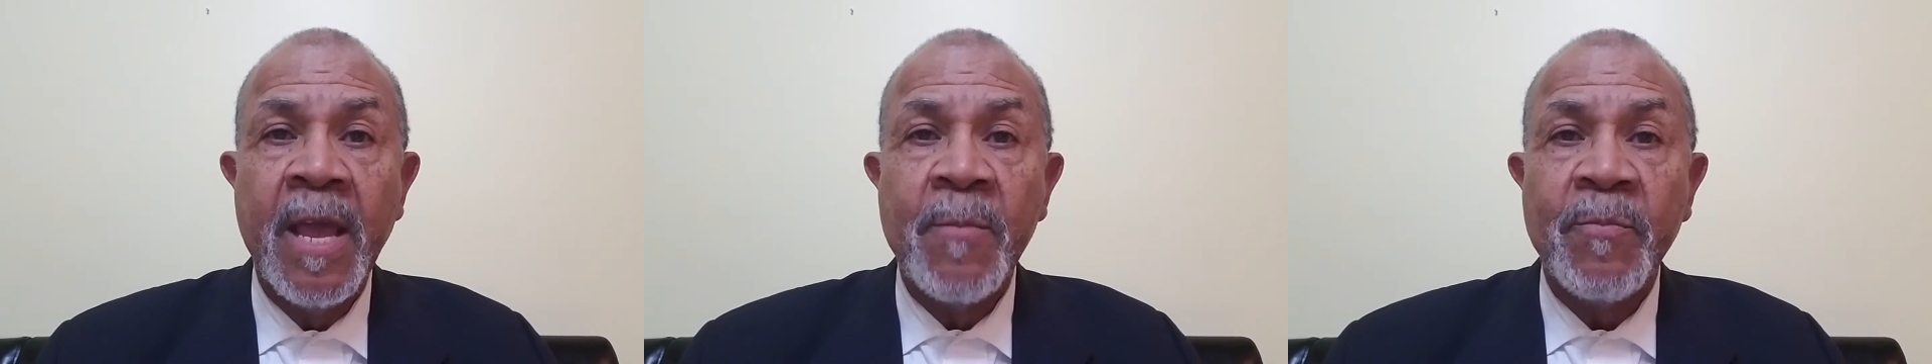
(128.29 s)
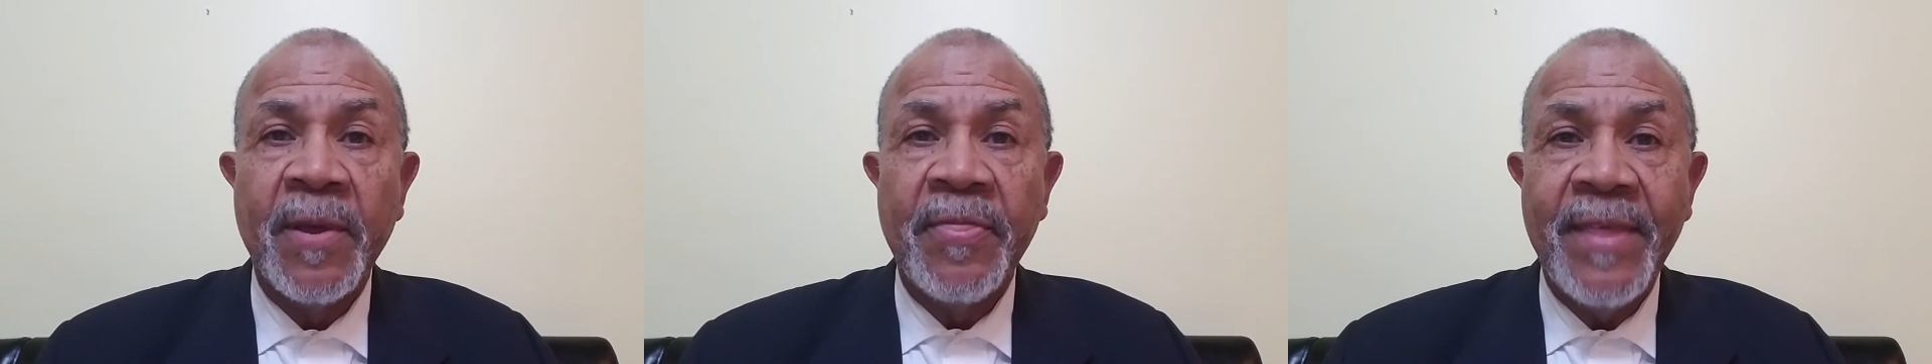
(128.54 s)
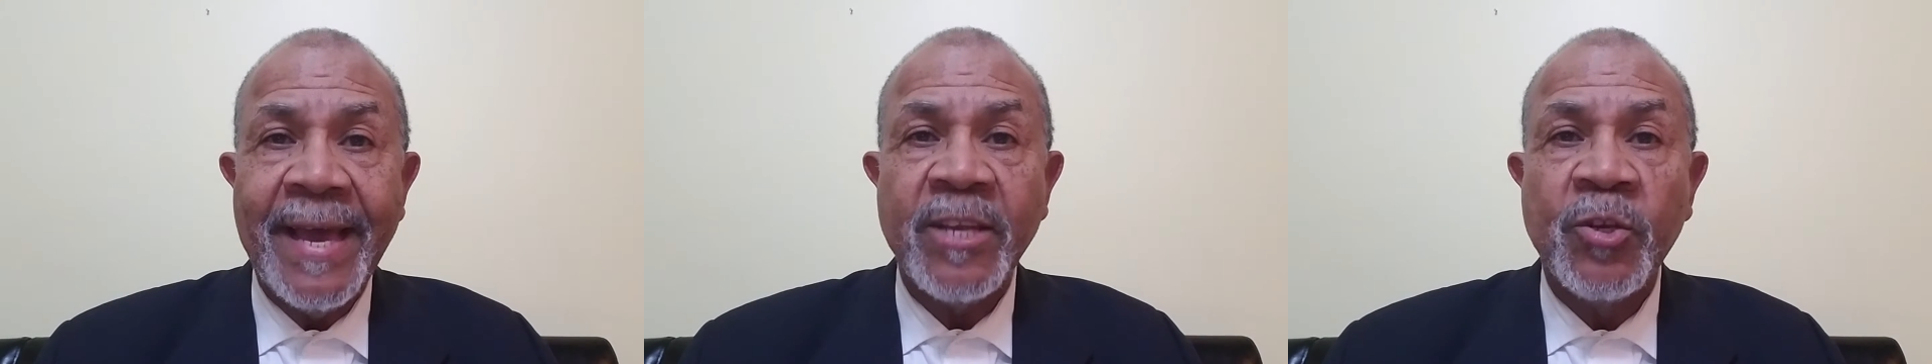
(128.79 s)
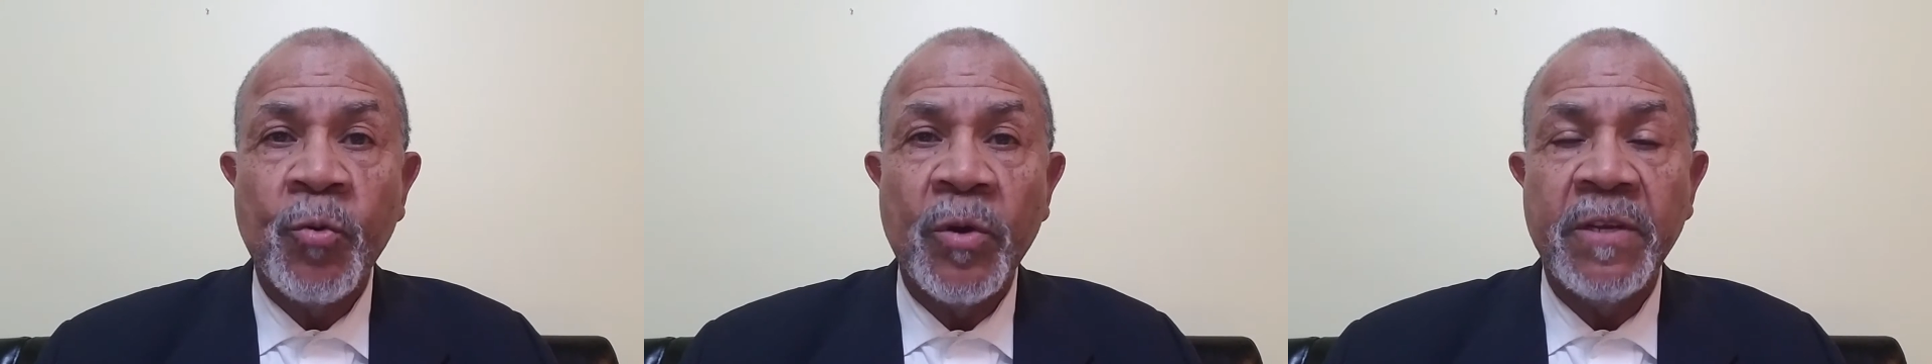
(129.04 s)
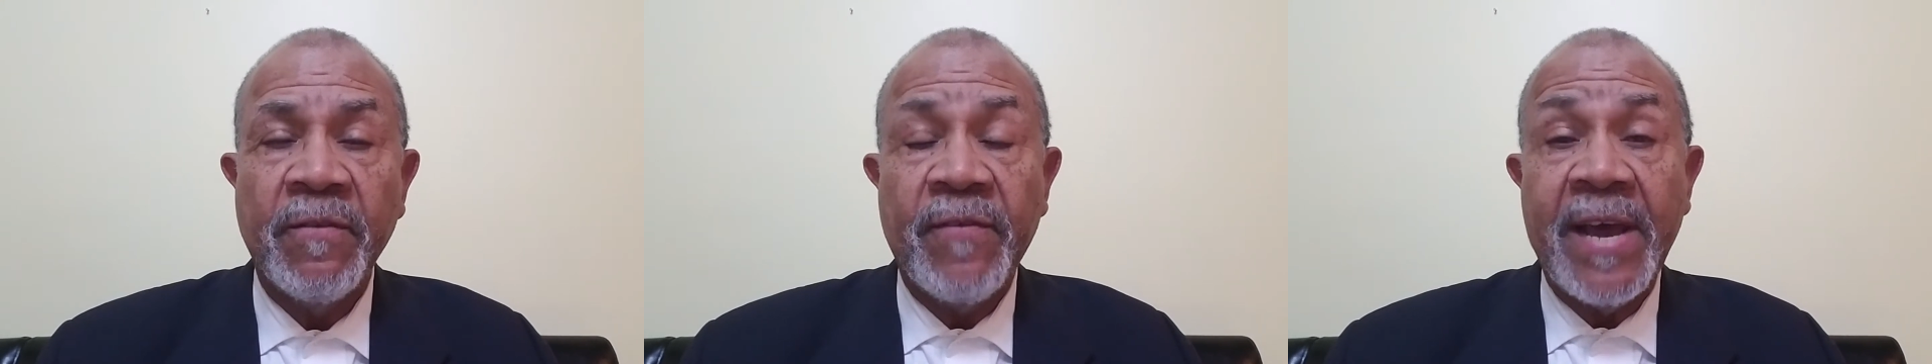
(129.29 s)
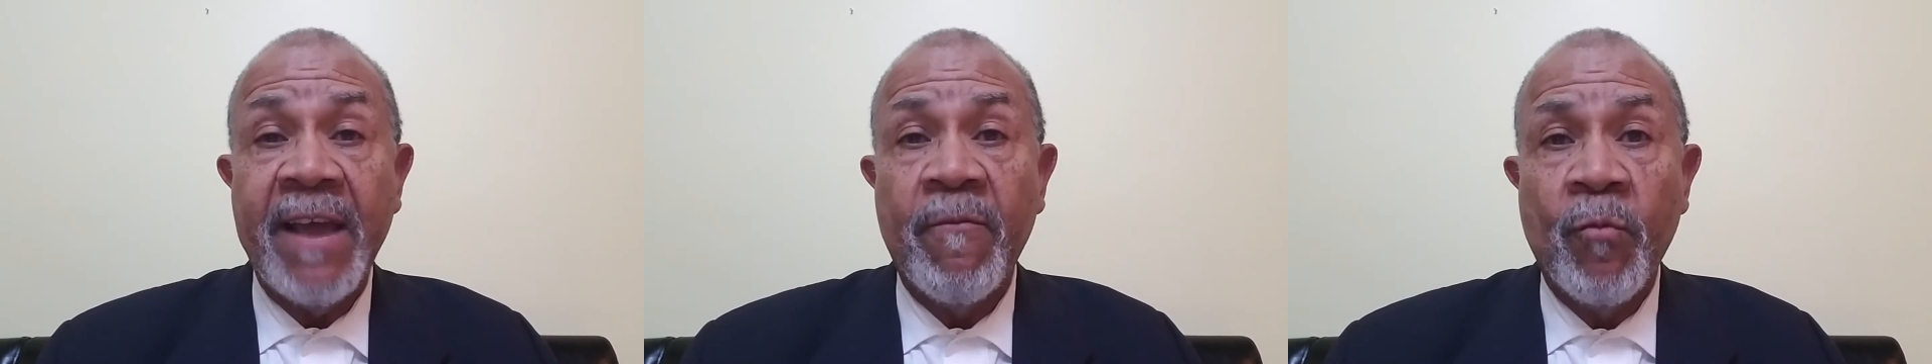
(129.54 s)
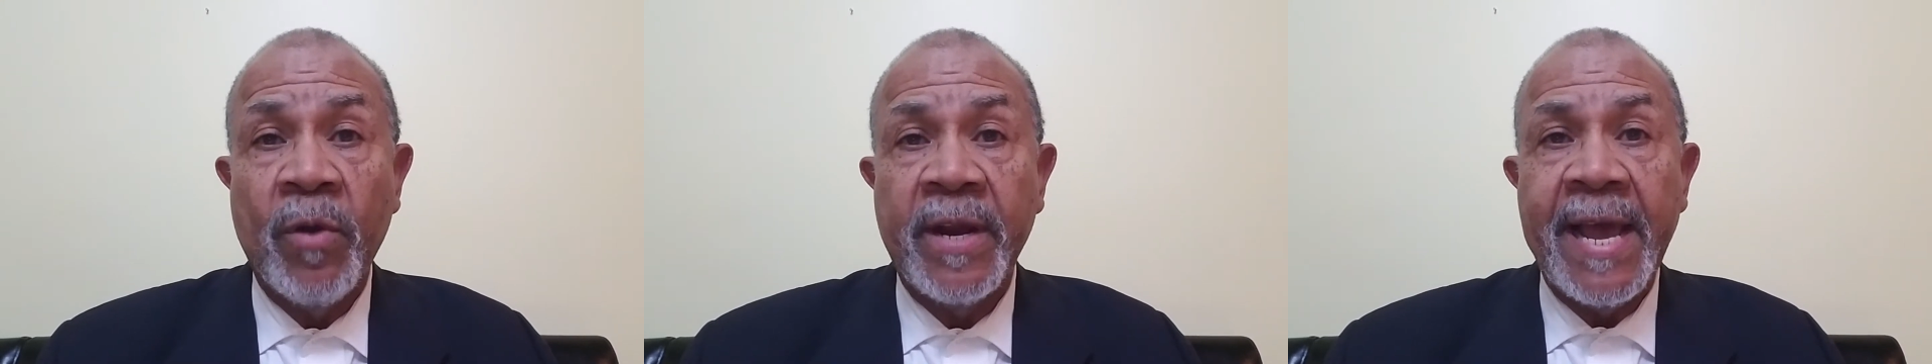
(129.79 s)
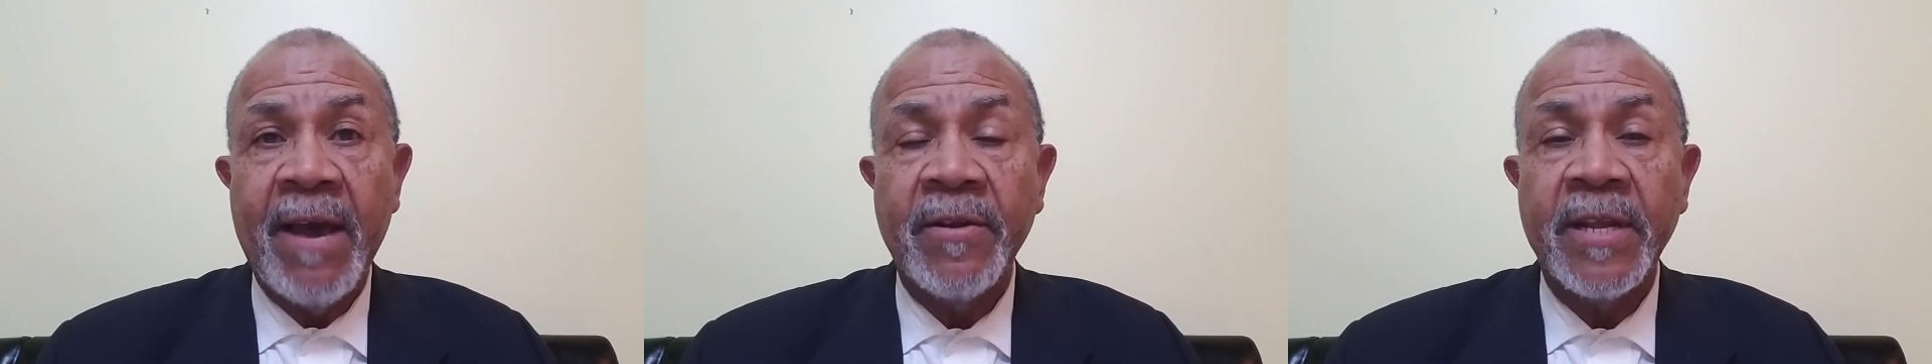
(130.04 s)
but that 25 went
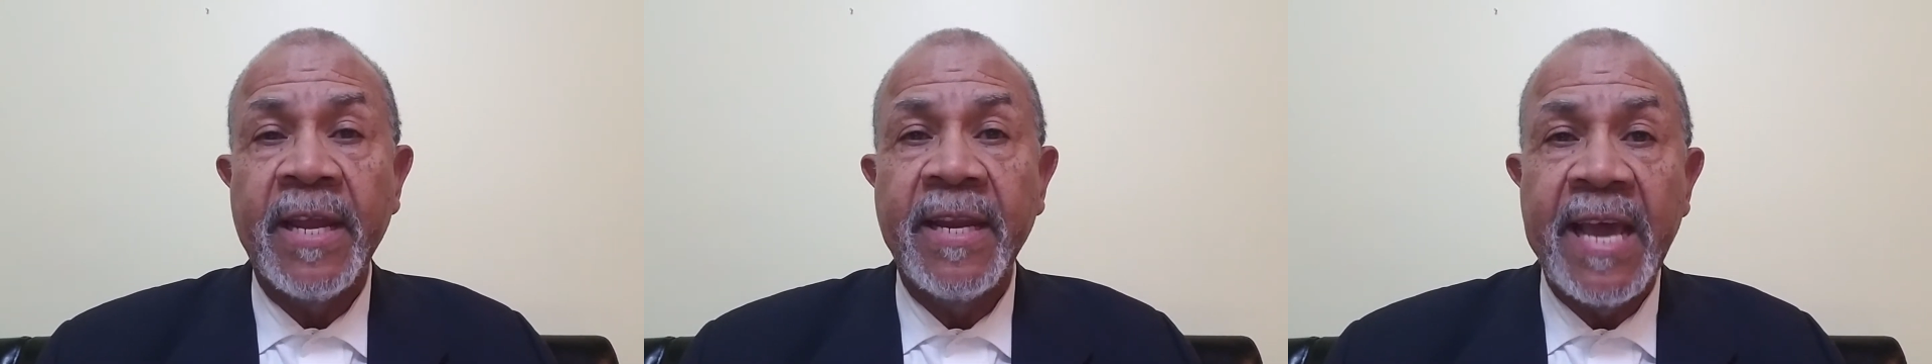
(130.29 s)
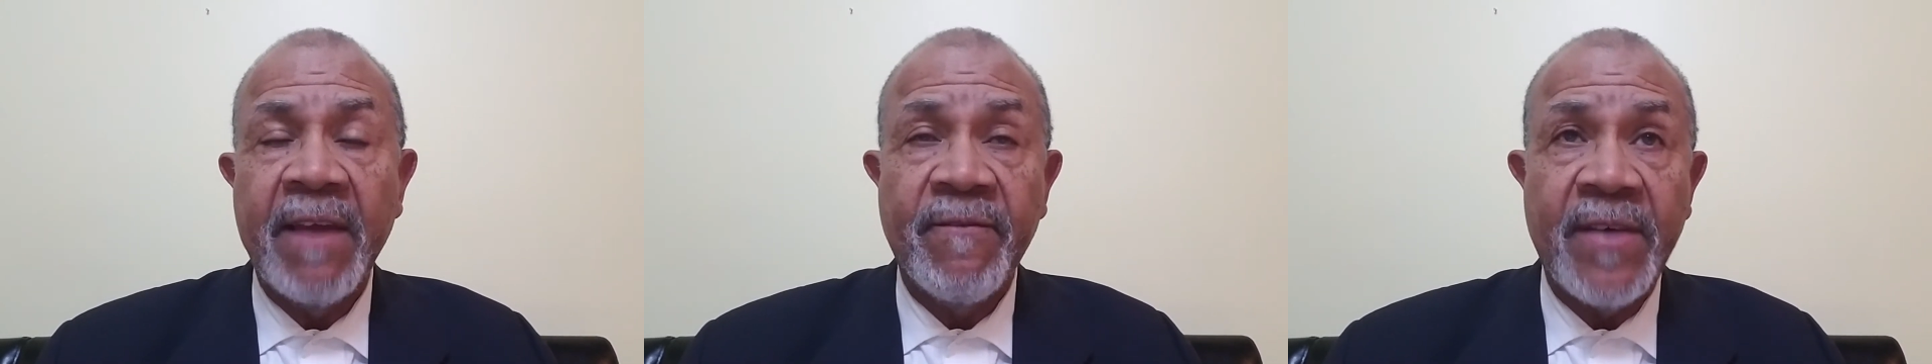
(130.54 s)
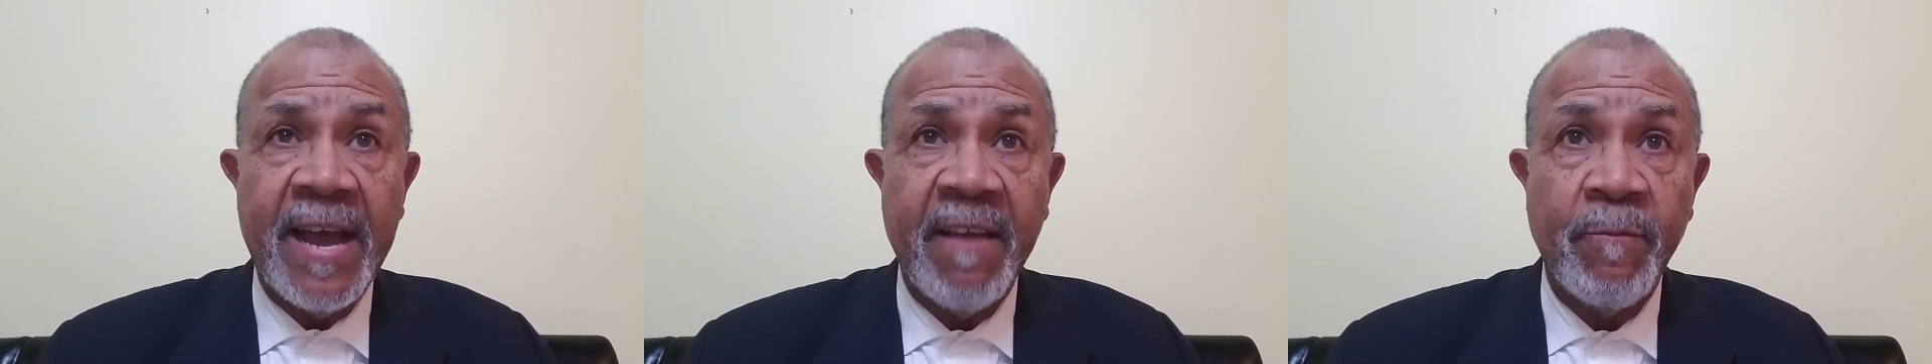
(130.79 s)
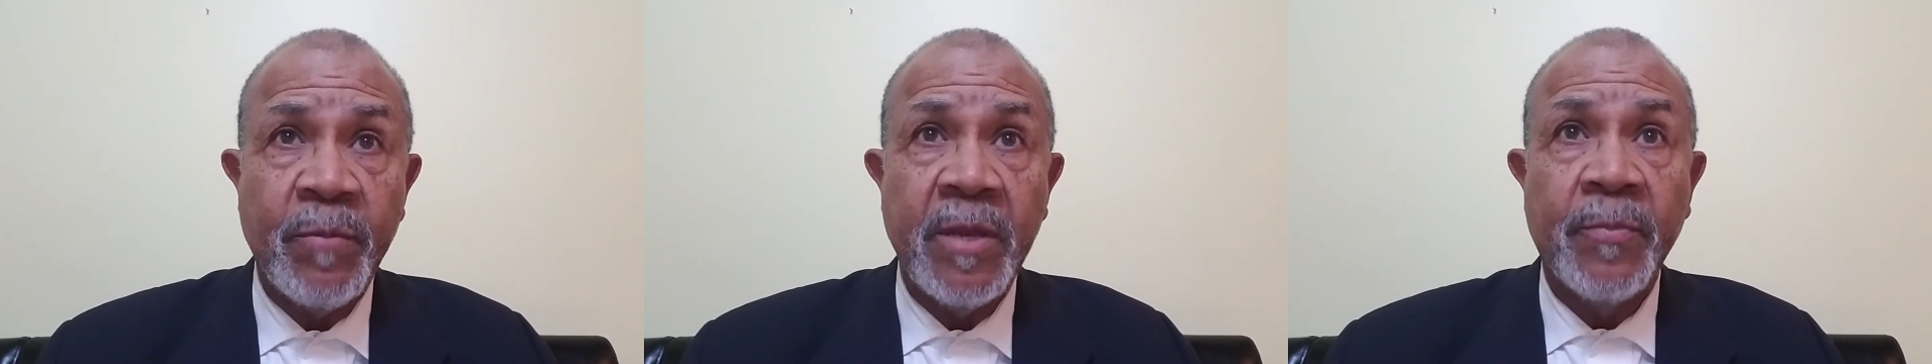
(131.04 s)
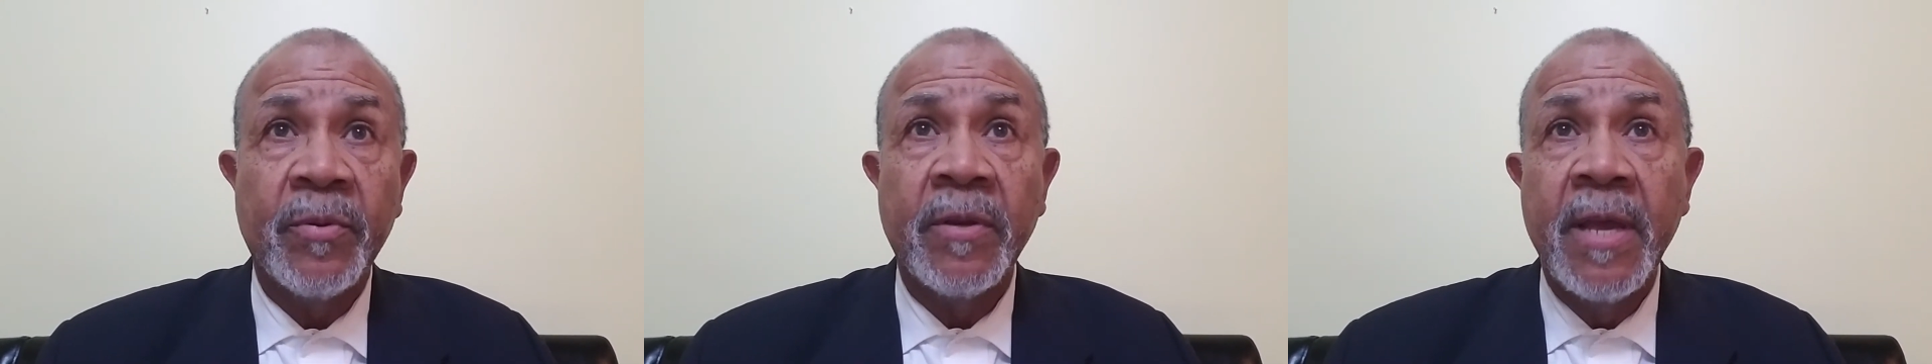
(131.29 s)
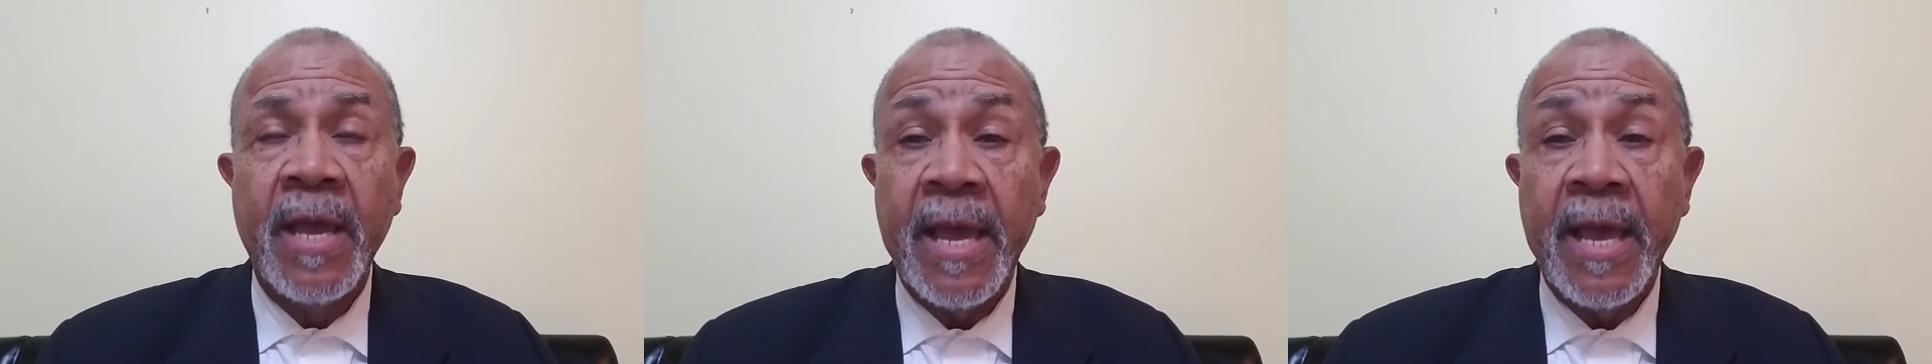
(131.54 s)
out and got 5 people,